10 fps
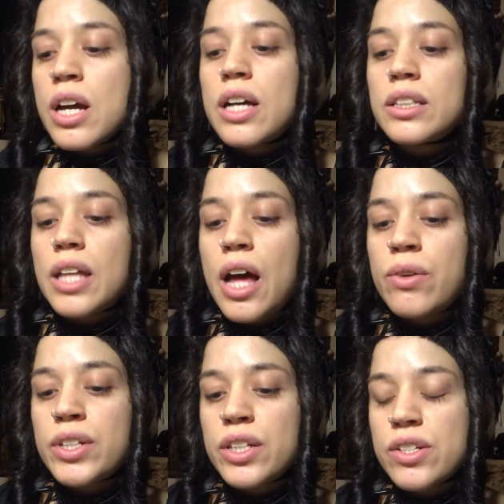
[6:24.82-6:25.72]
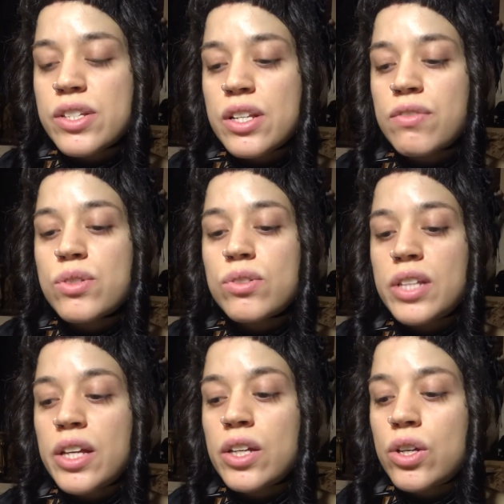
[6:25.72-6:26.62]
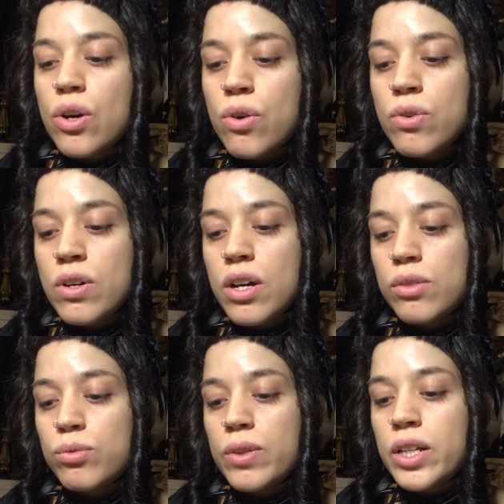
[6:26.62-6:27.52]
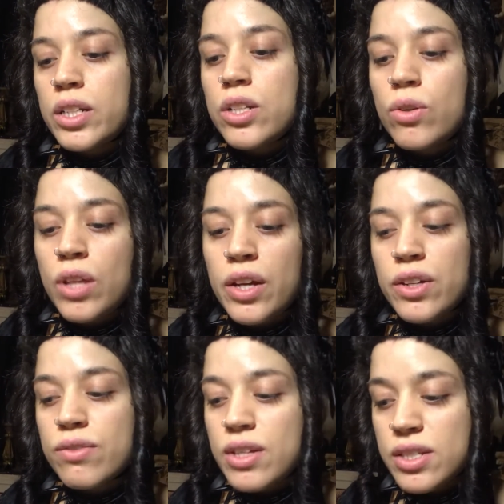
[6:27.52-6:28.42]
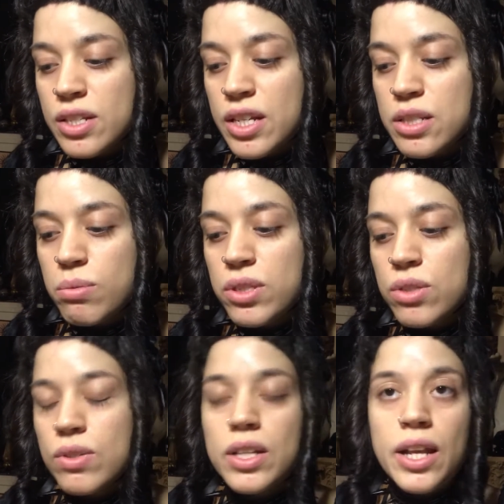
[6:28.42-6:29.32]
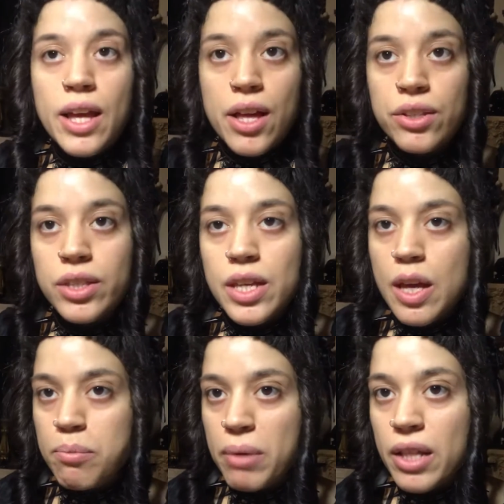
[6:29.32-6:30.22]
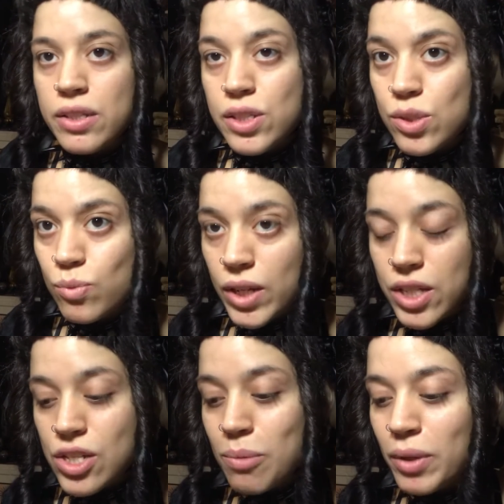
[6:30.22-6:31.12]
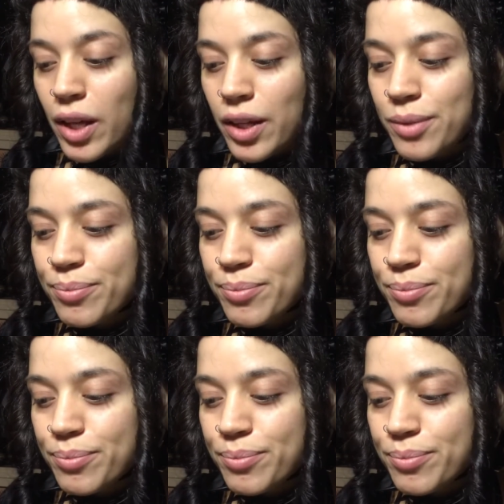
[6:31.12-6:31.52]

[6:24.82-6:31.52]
allowing yourself to let go of what no longer resonates with you in a healthy and balanced way, Gemini.